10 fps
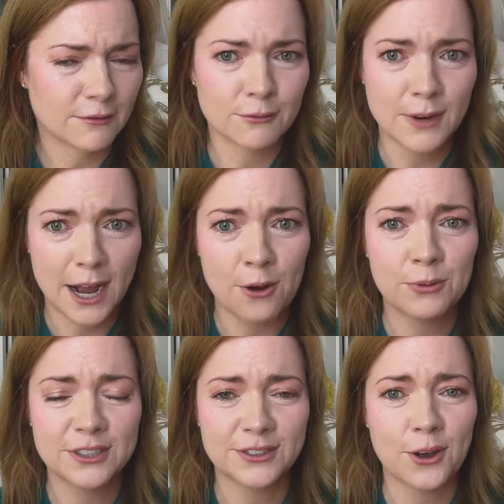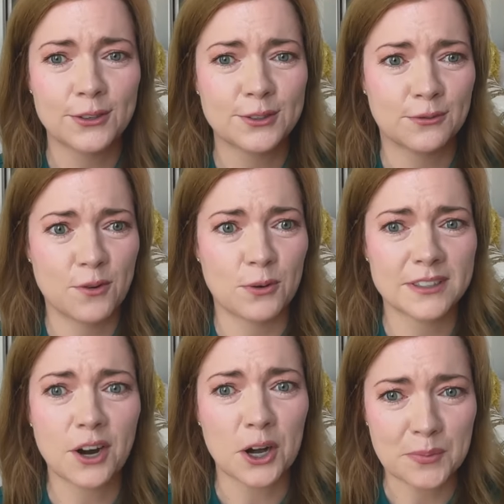route, which is also of
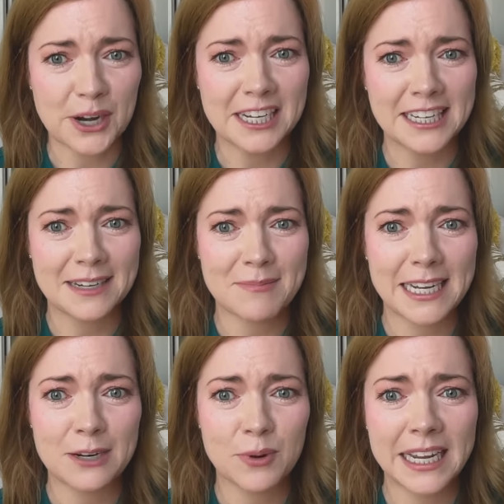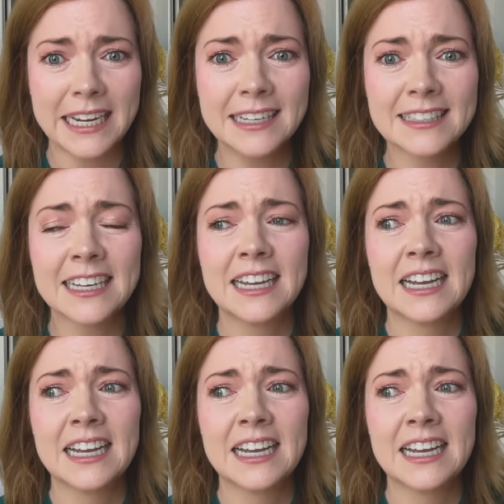course heartbreaking in many ways,